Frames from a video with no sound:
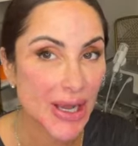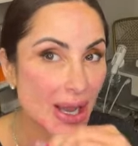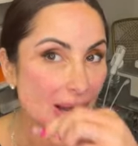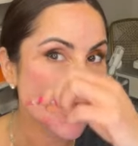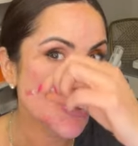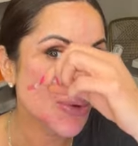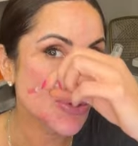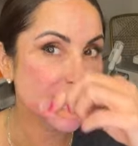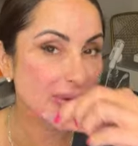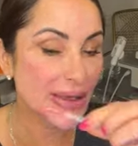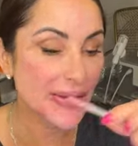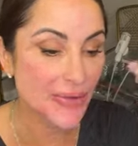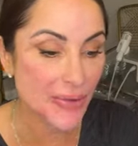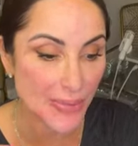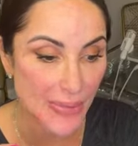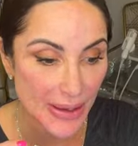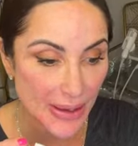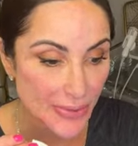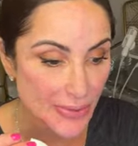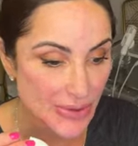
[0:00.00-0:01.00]
I will leave
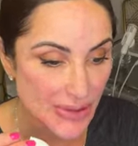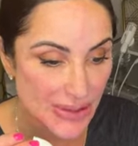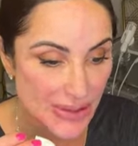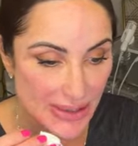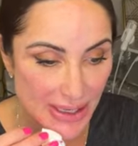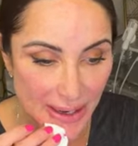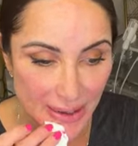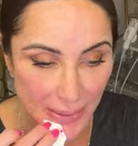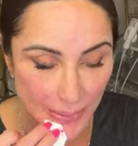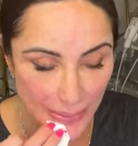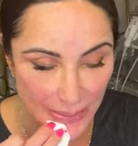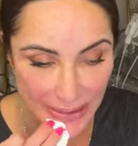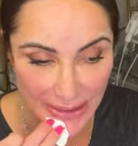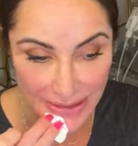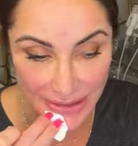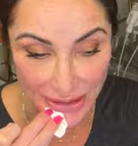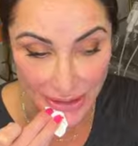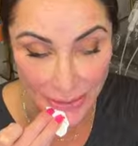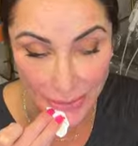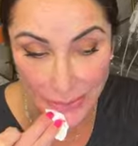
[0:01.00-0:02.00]
them in to stack, but
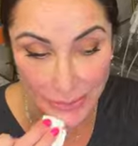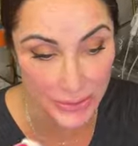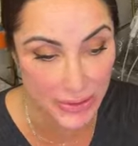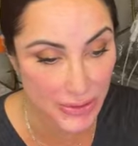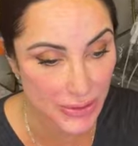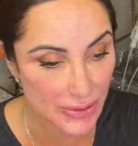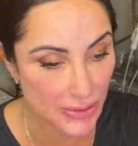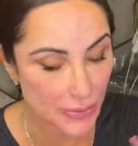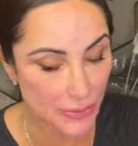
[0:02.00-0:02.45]
I don't.